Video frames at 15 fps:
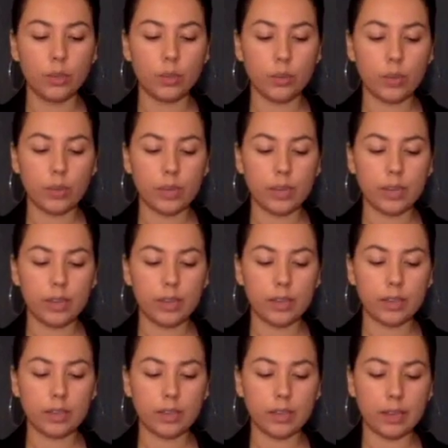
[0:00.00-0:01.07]
We,
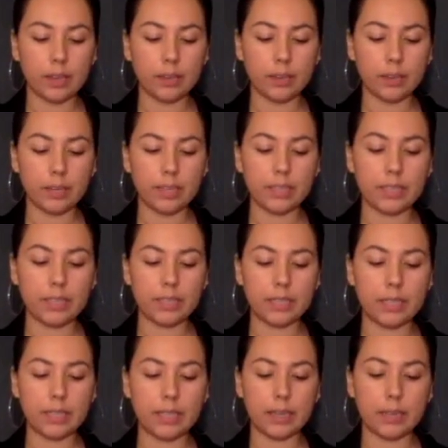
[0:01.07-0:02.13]

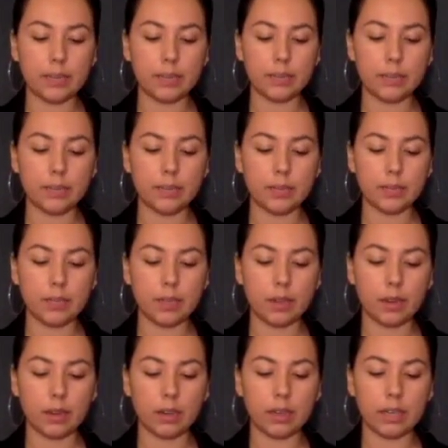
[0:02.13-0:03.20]
KPTM,
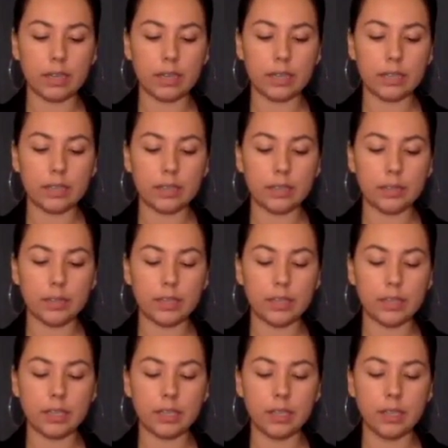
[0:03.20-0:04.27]

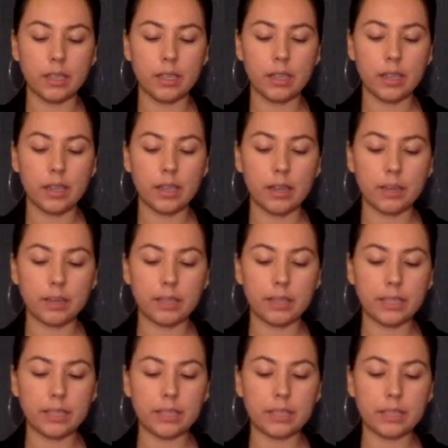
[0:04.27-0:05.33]
RATP, and
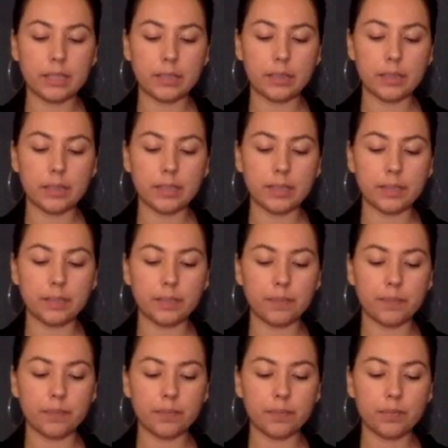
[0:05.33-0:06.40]
BDTP,
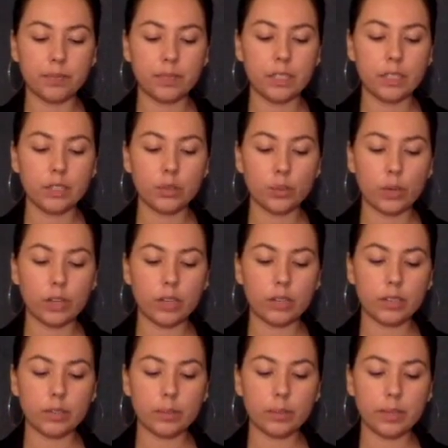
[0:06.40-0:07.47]
swear
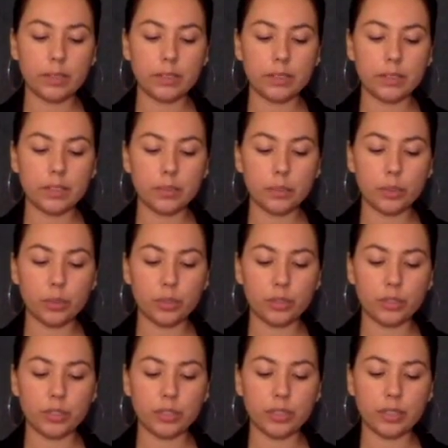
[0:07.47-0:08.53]
under penalty of
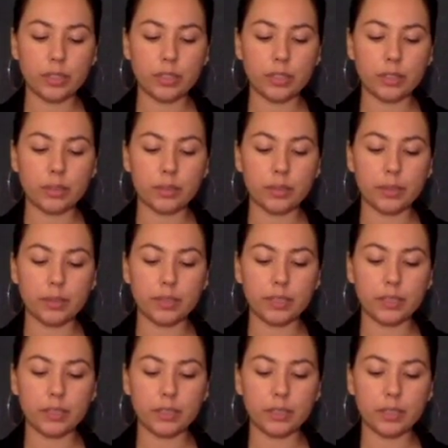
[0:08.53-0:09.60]
perjury that the above
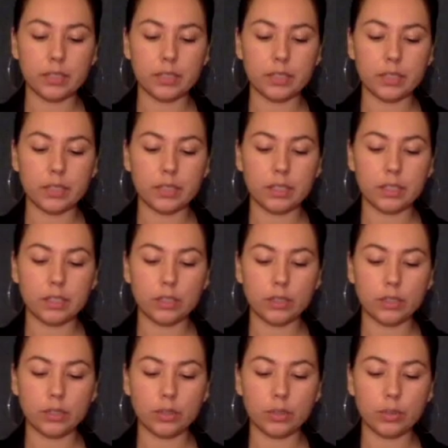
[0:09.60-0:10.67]
declaration is
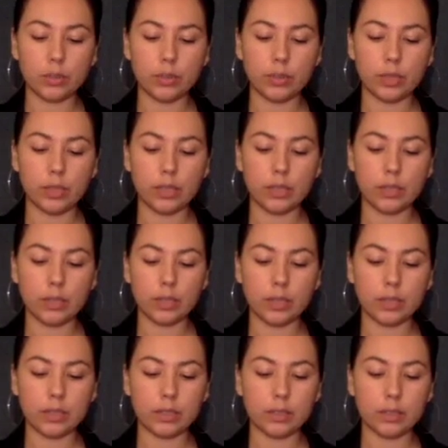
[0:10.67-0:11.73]
true and
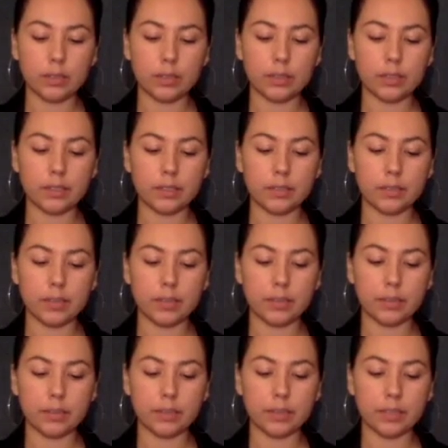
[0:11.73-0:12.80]
correct to the best of my
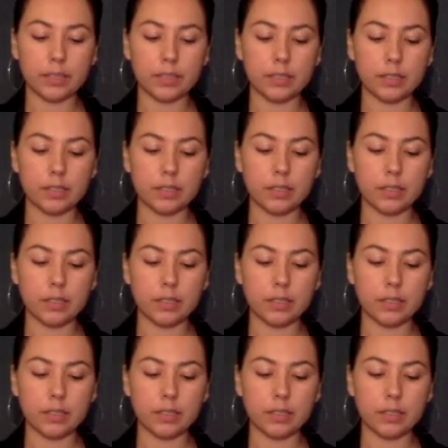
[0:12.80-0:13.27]
abilities.